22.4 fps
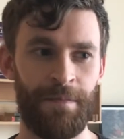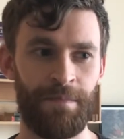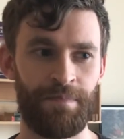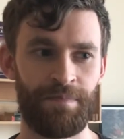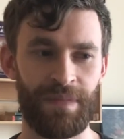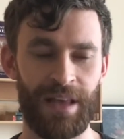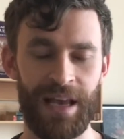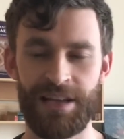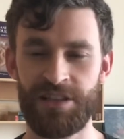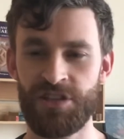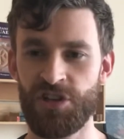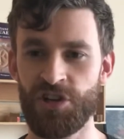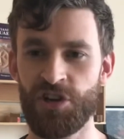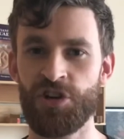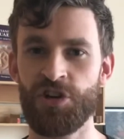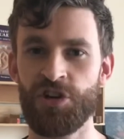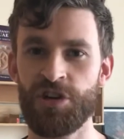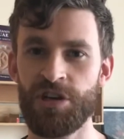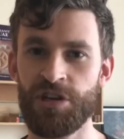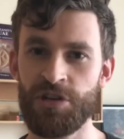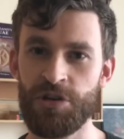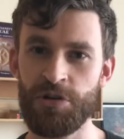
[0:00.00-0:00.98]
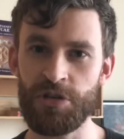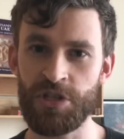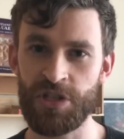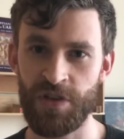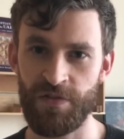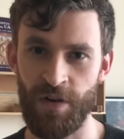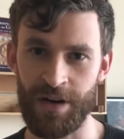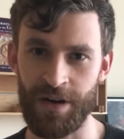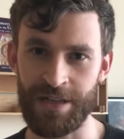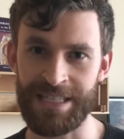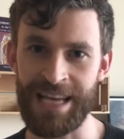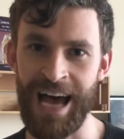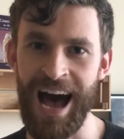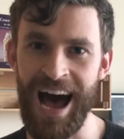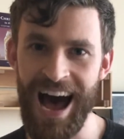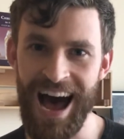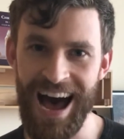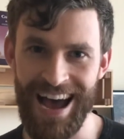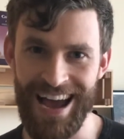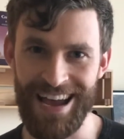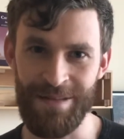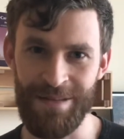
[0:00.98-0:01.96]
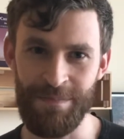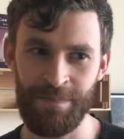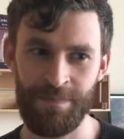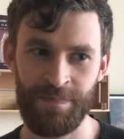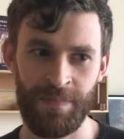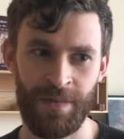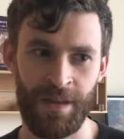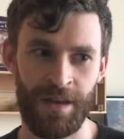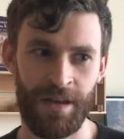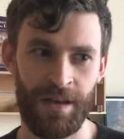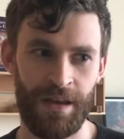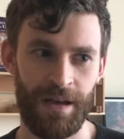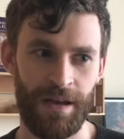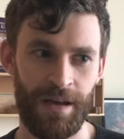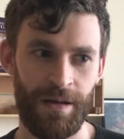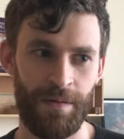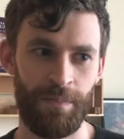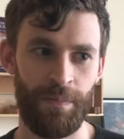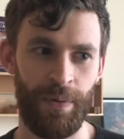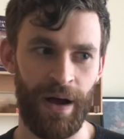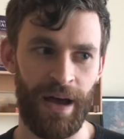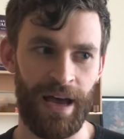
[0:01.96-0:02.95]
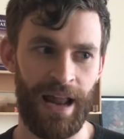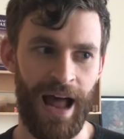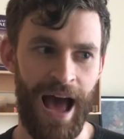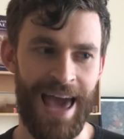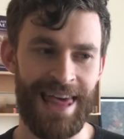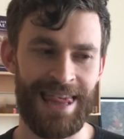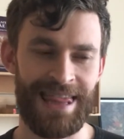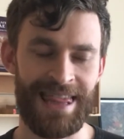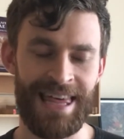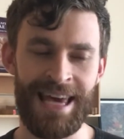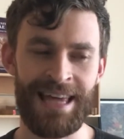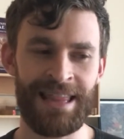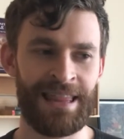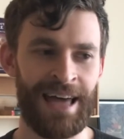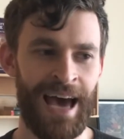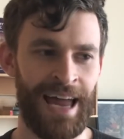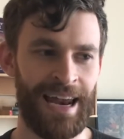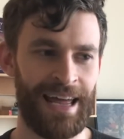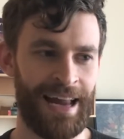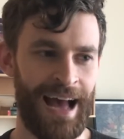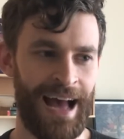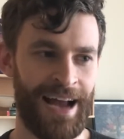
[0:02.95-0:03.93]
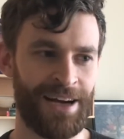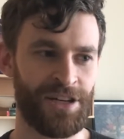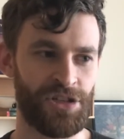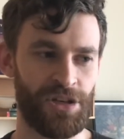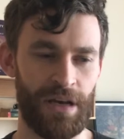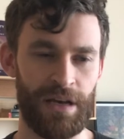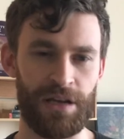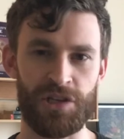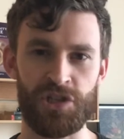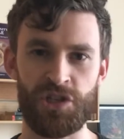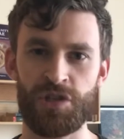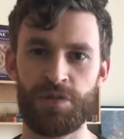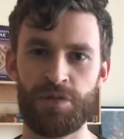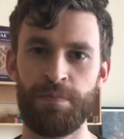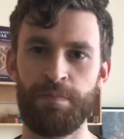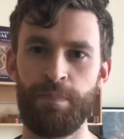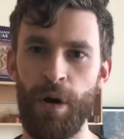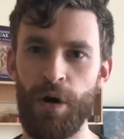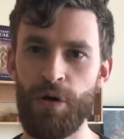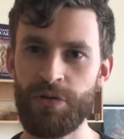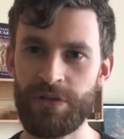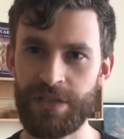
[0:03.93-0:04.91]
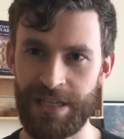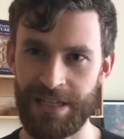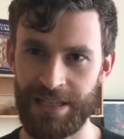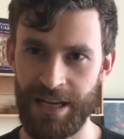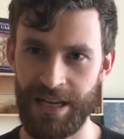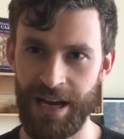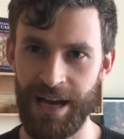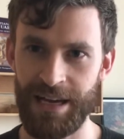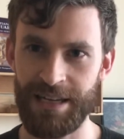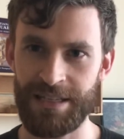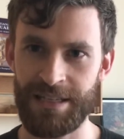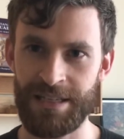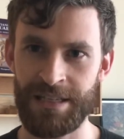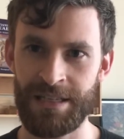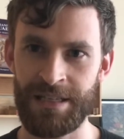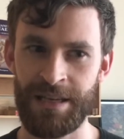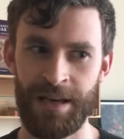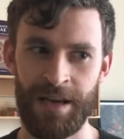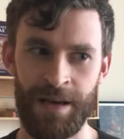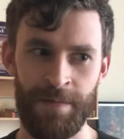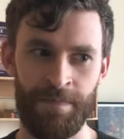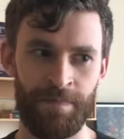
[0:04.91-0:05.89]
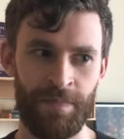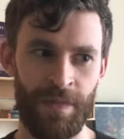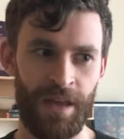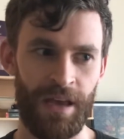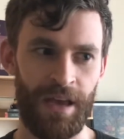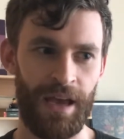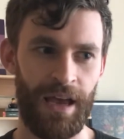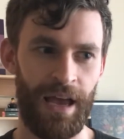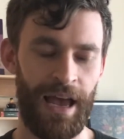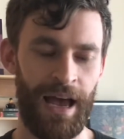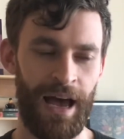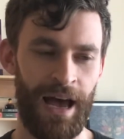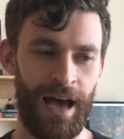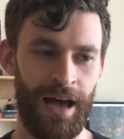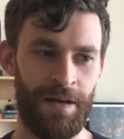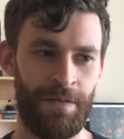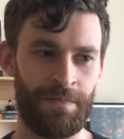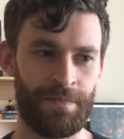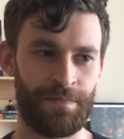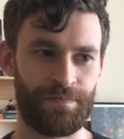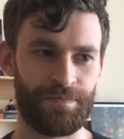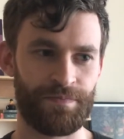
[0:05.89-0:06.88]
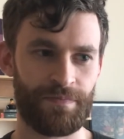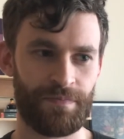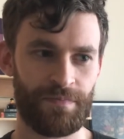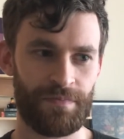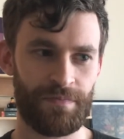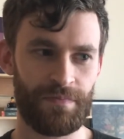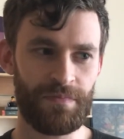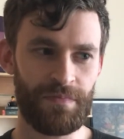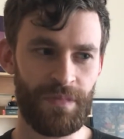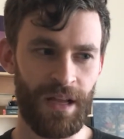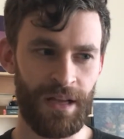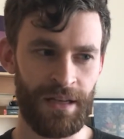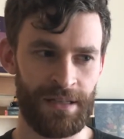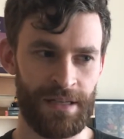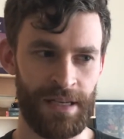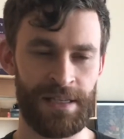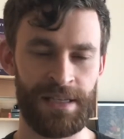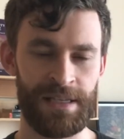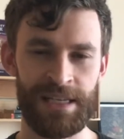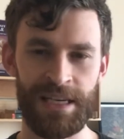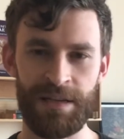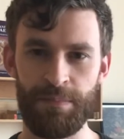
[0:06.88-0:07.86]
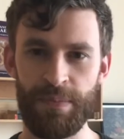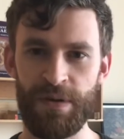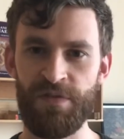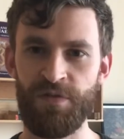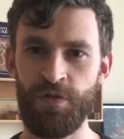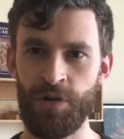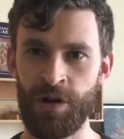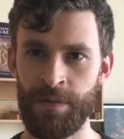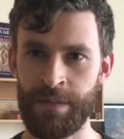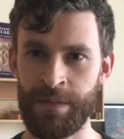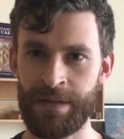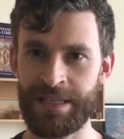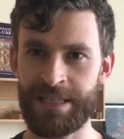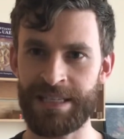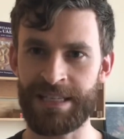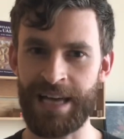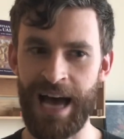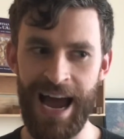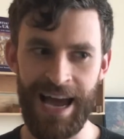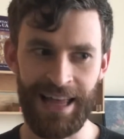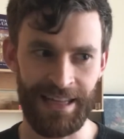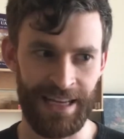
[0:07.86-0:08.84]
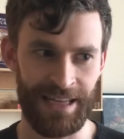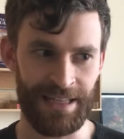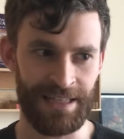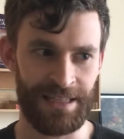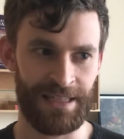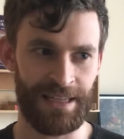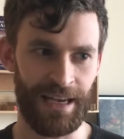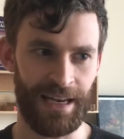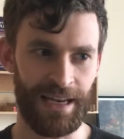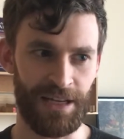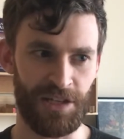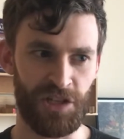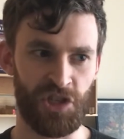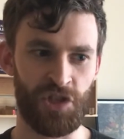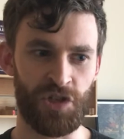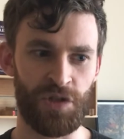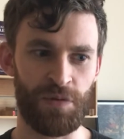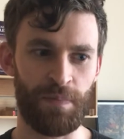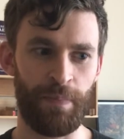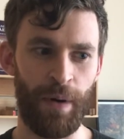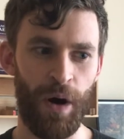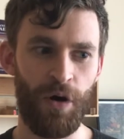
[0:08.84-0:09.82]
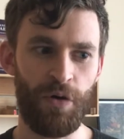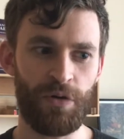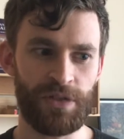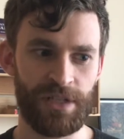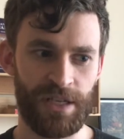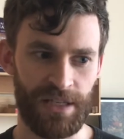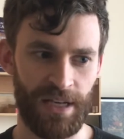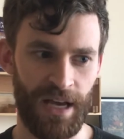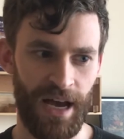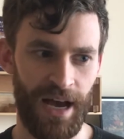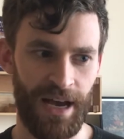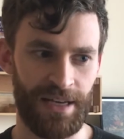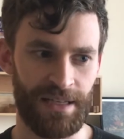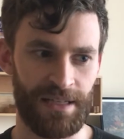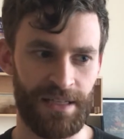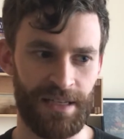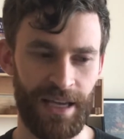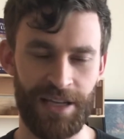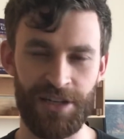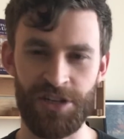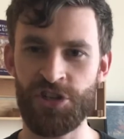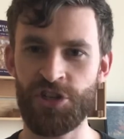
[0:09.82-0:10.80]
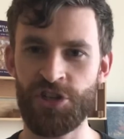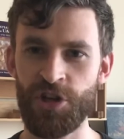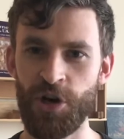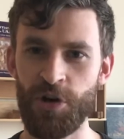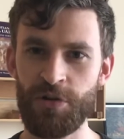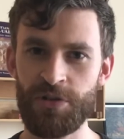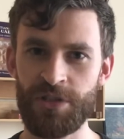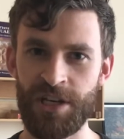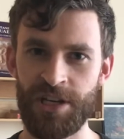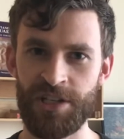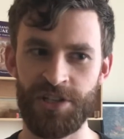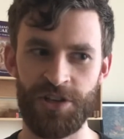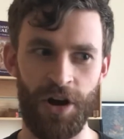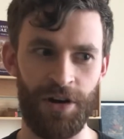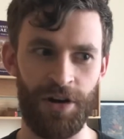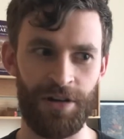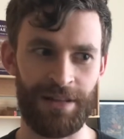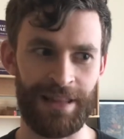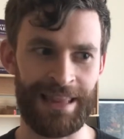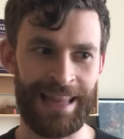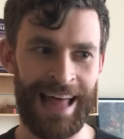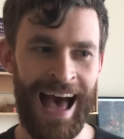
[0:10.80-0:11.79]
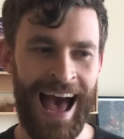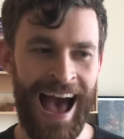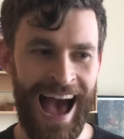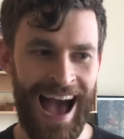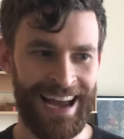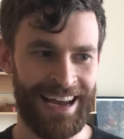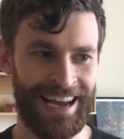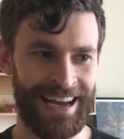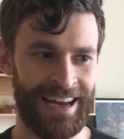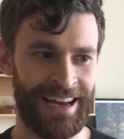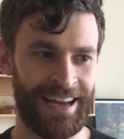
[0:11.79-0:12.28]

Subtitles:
it's a good use of our time. But I think that it actually exposes us to sit before Him in silence. It exposes us and shows us our lack,